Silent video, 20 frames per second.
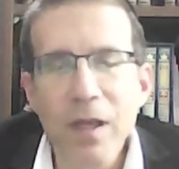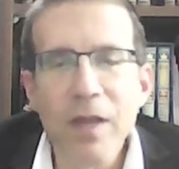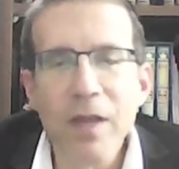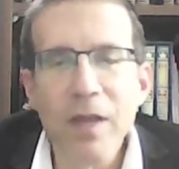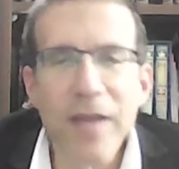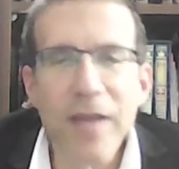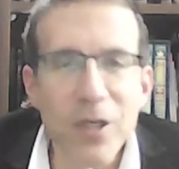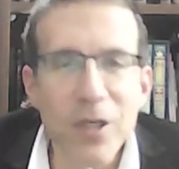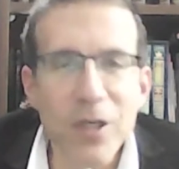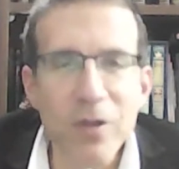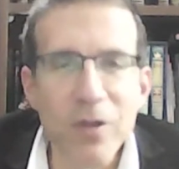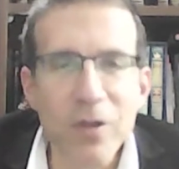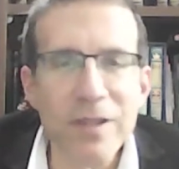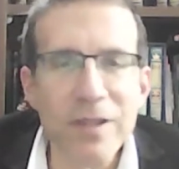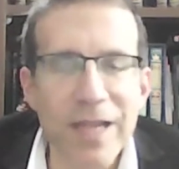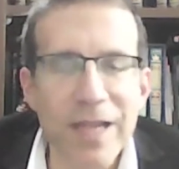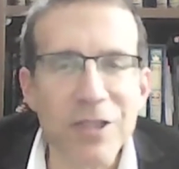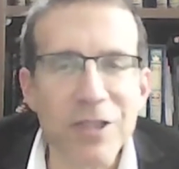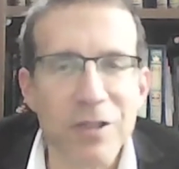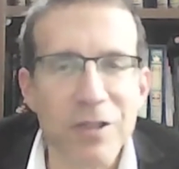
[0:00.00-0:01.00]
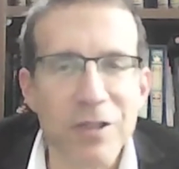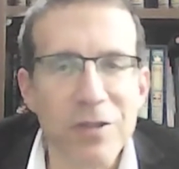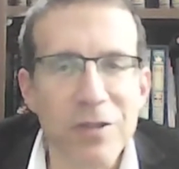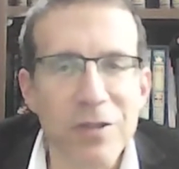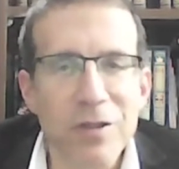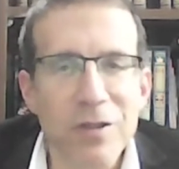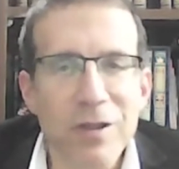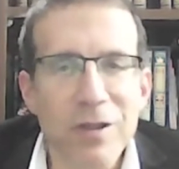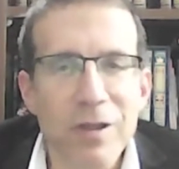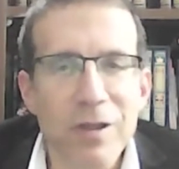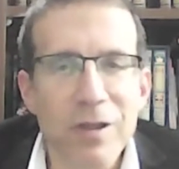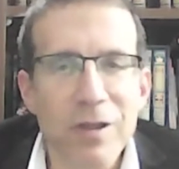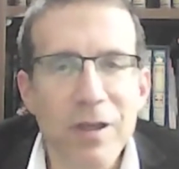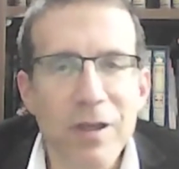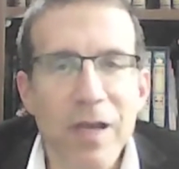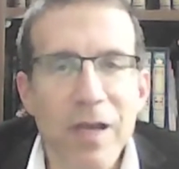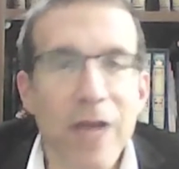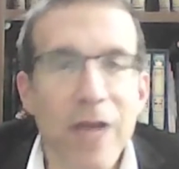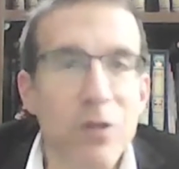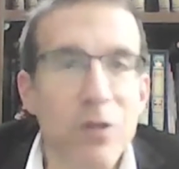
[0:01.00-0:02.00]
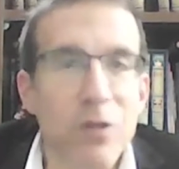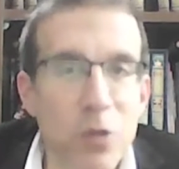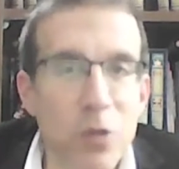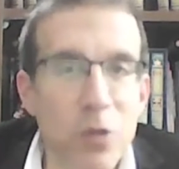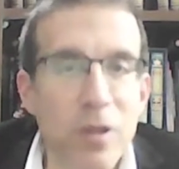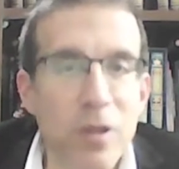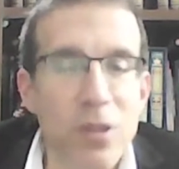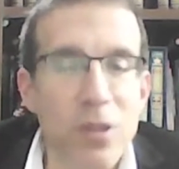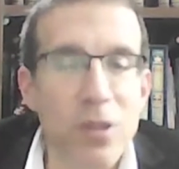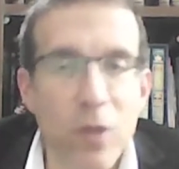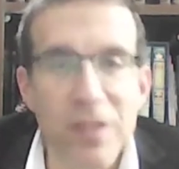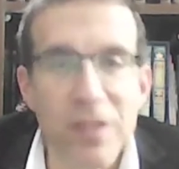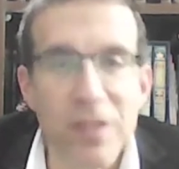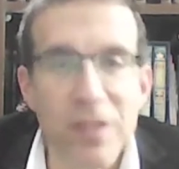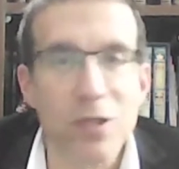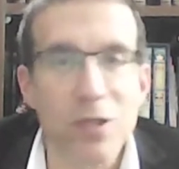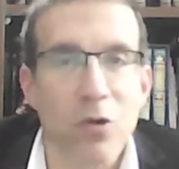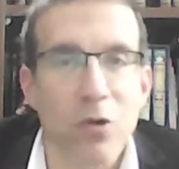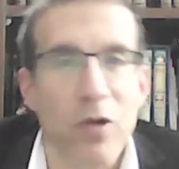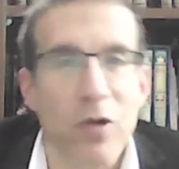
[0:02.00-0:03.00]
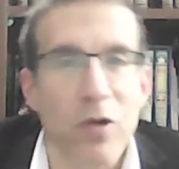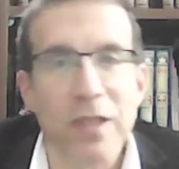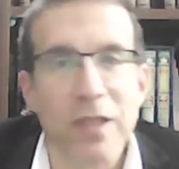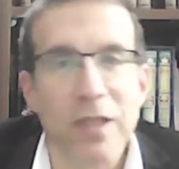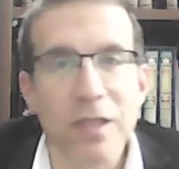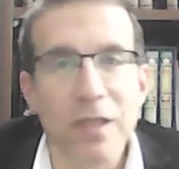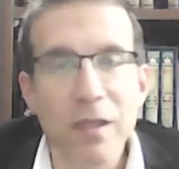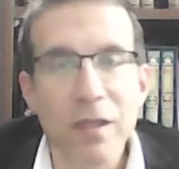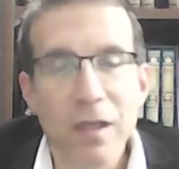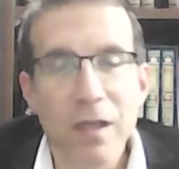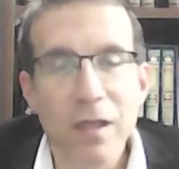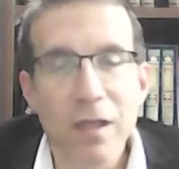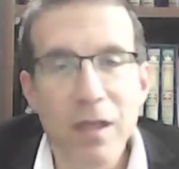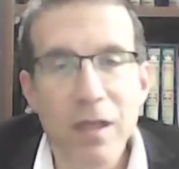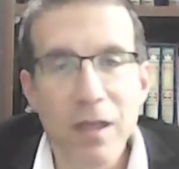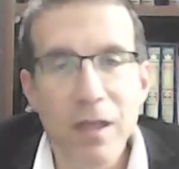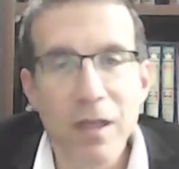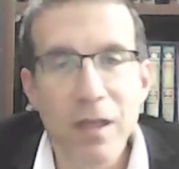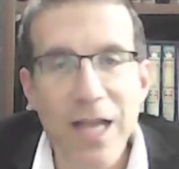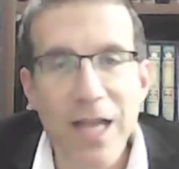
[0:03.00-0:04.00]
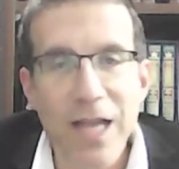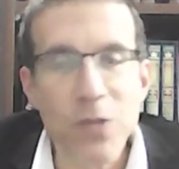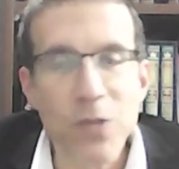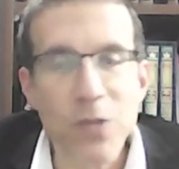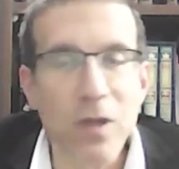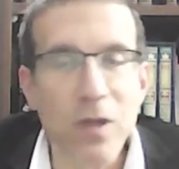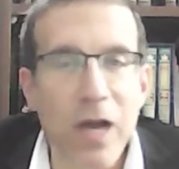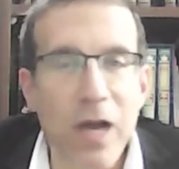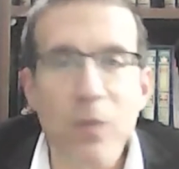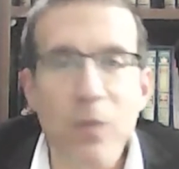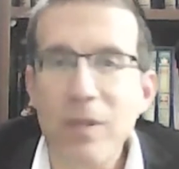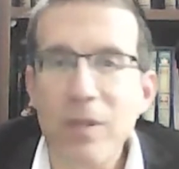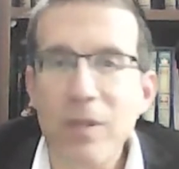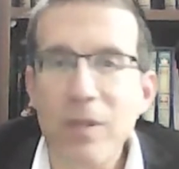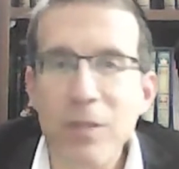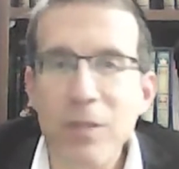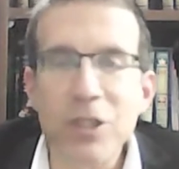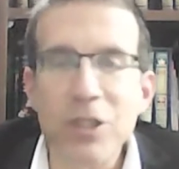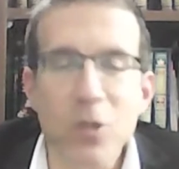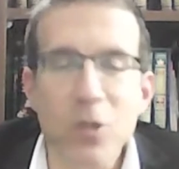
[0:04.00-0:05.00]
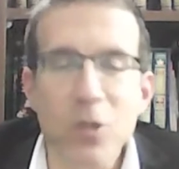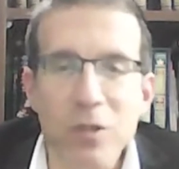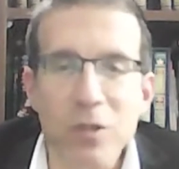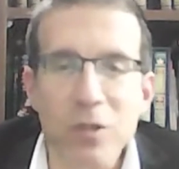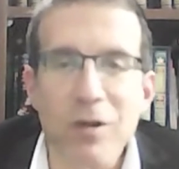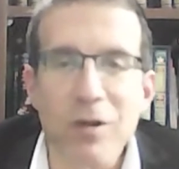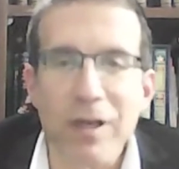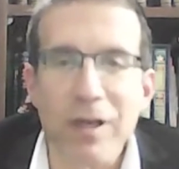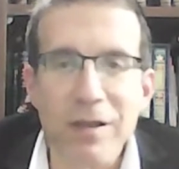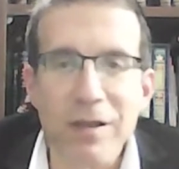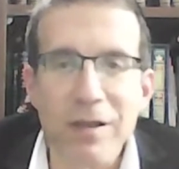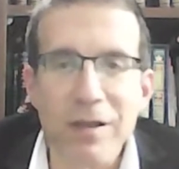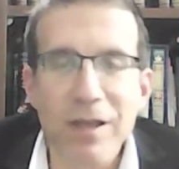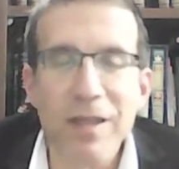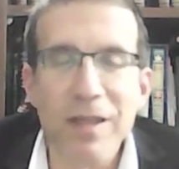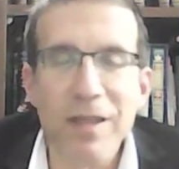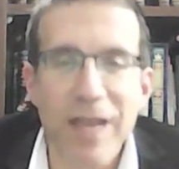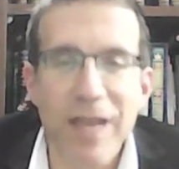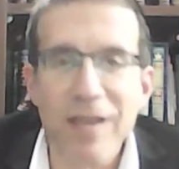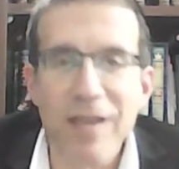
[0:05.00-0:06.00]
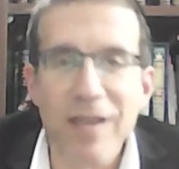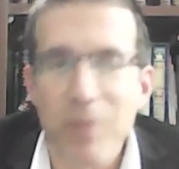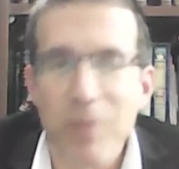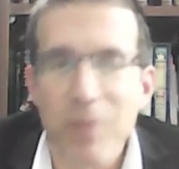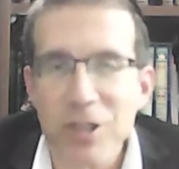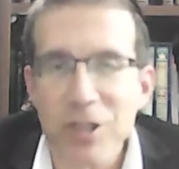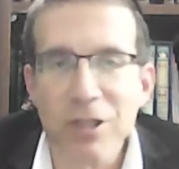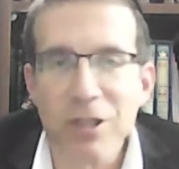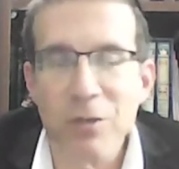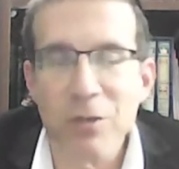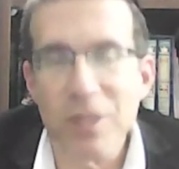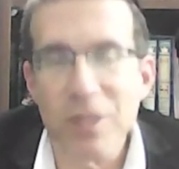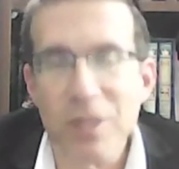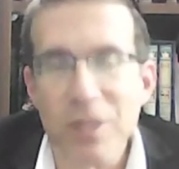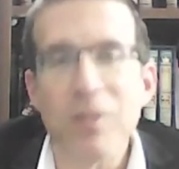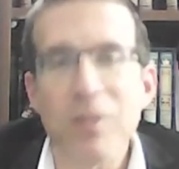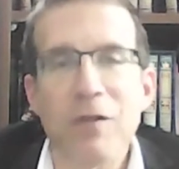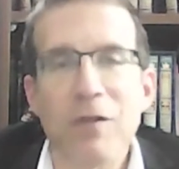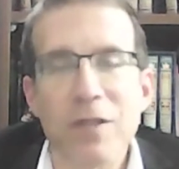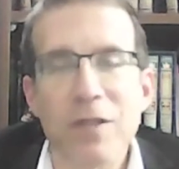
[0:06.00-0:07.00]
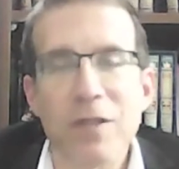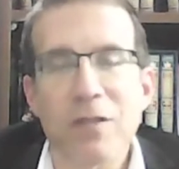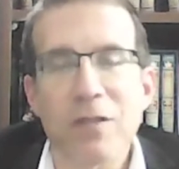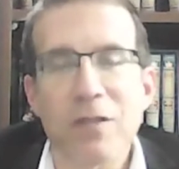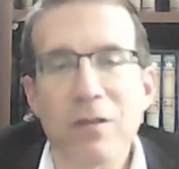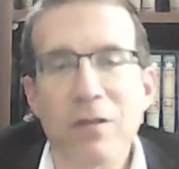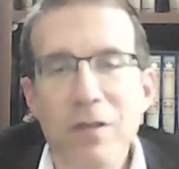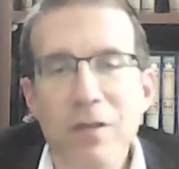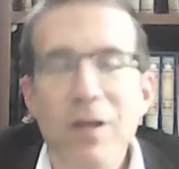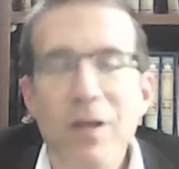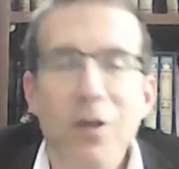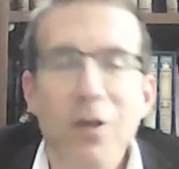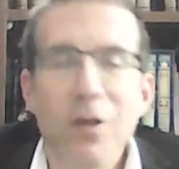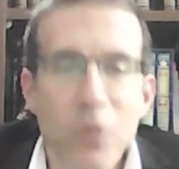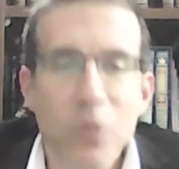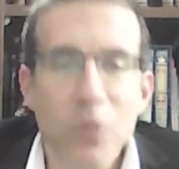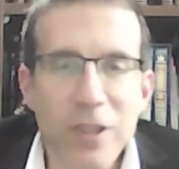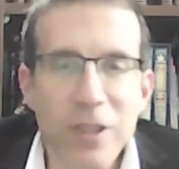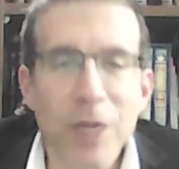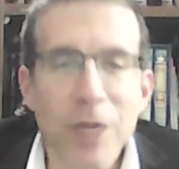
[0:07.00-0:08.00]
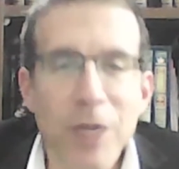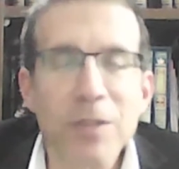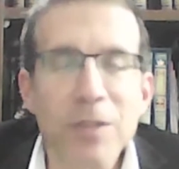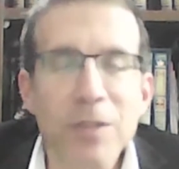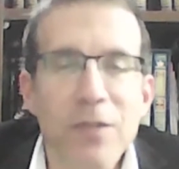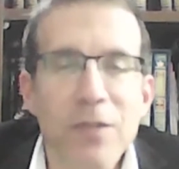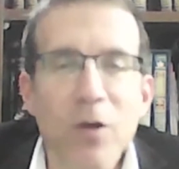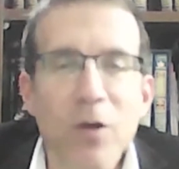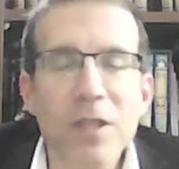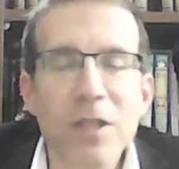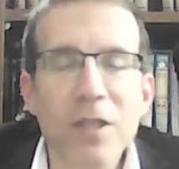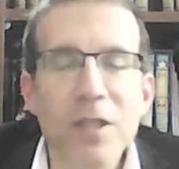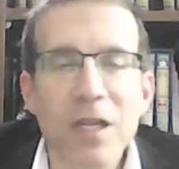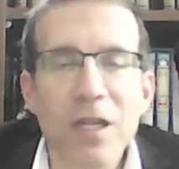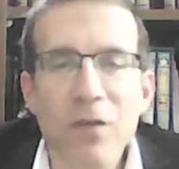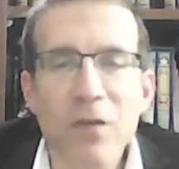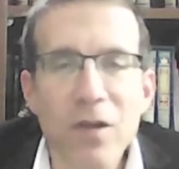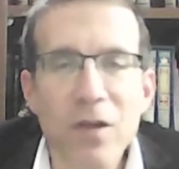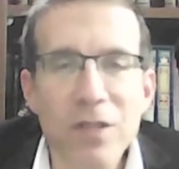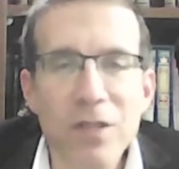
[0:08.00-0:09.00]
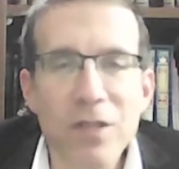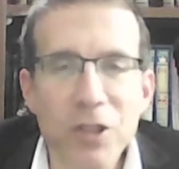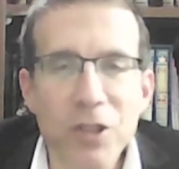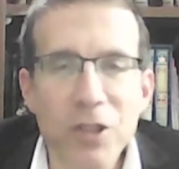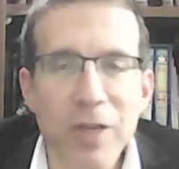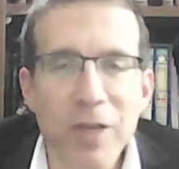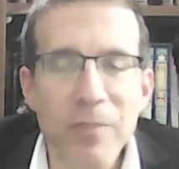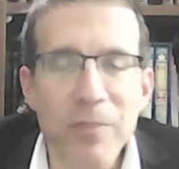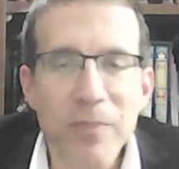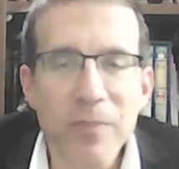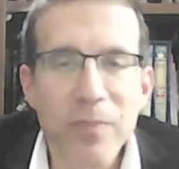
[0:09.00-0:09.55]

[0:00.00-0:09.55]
They had good intentions, and the truth is, it wasn't so crazy. That's what the Mishkan was like. In the end, the Mishkan was something physical, which helped us focus on avodas Hashem.